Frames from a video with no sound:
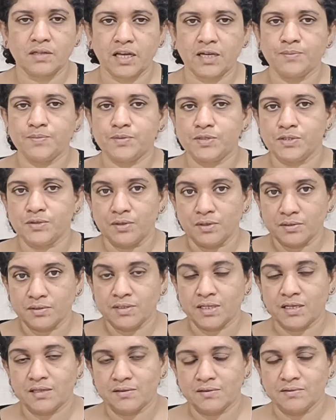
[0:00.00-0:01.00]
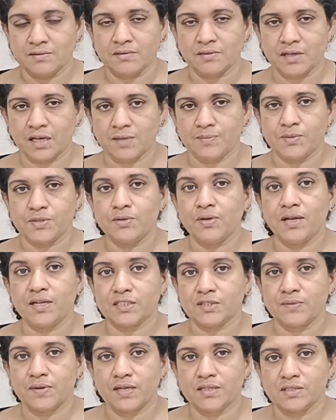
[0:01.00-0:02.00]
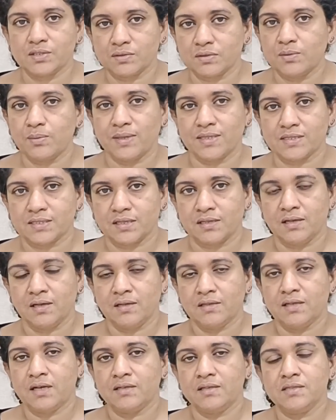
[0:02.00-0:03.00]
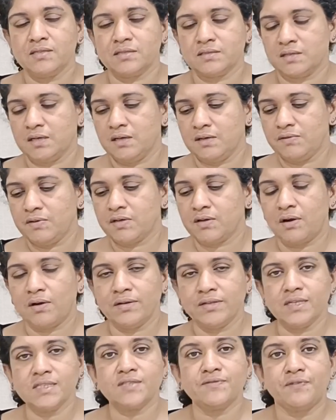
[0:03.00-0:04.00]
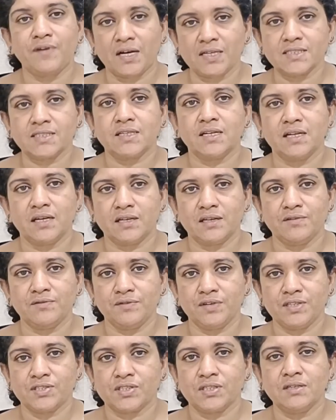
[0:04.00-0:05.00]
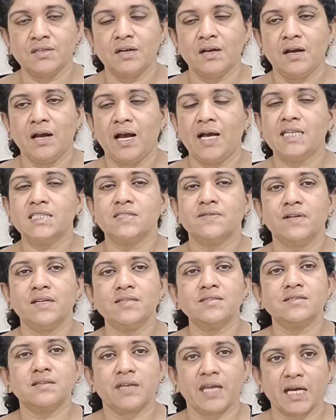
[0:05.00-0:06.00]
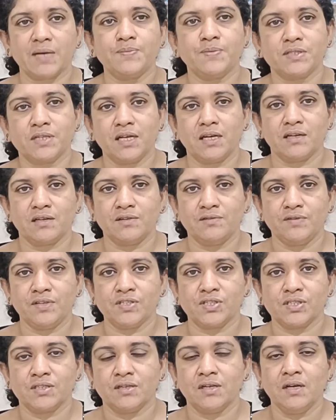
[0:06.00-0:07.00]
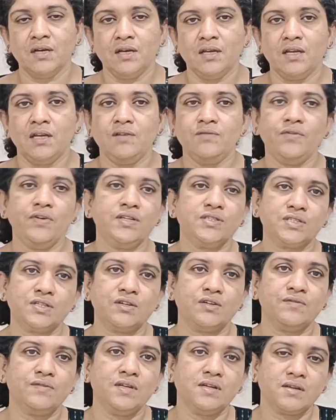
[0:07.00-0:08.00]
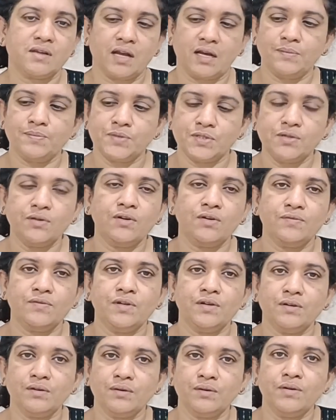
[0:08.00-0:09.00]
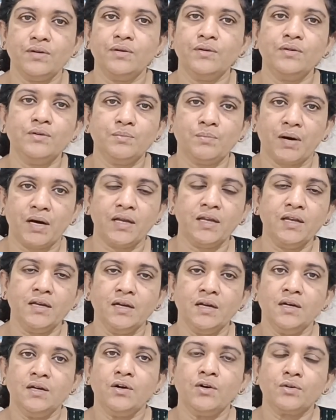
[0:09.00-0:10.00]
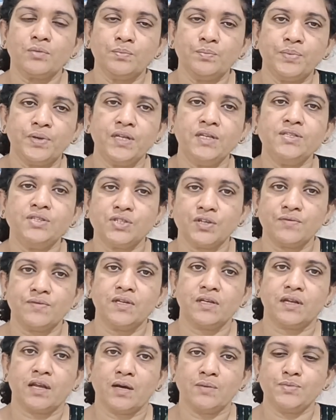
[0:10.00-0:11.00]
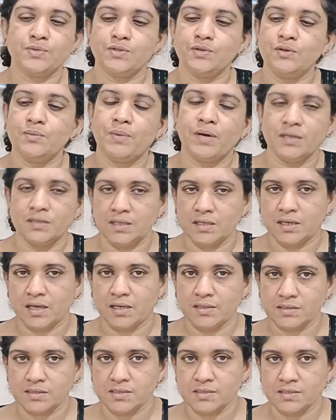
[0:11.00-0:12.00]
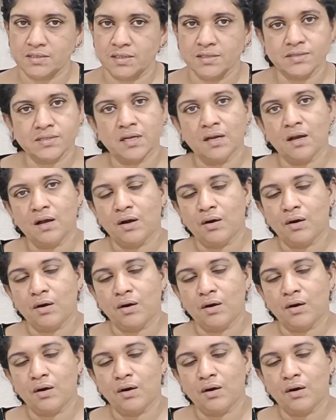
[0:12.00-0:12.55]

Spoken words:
capsule, that capsule as well as to the vessel. That is, we call it as vascular invasion as well as capsular invasion. Invasion of the capsule of the nodule by or breach of the capsule by the cancer cells,